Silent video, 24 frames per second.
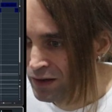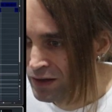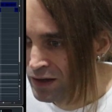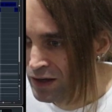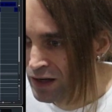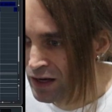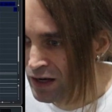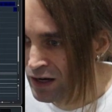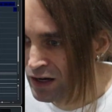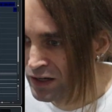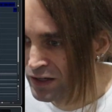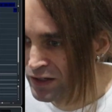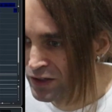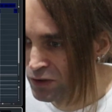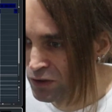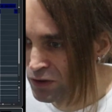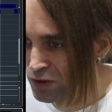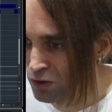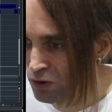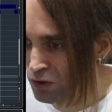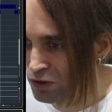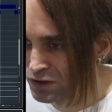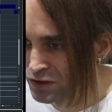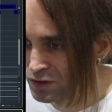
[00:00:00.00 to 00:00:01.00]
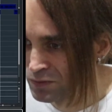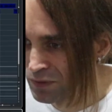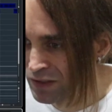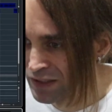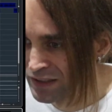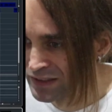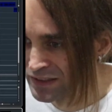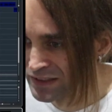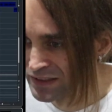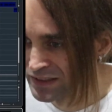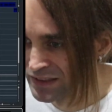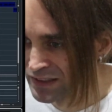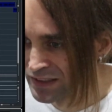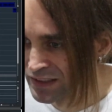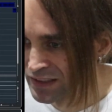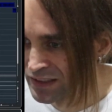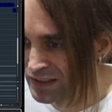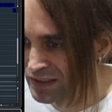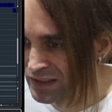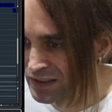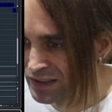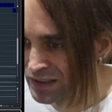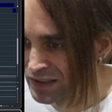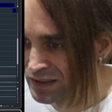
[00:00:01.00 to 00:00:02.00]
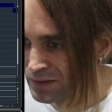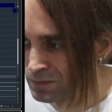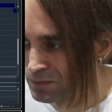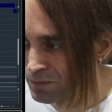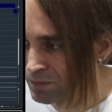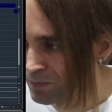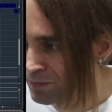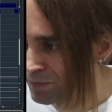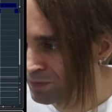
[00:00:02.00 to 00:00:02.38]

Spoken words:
and you can automate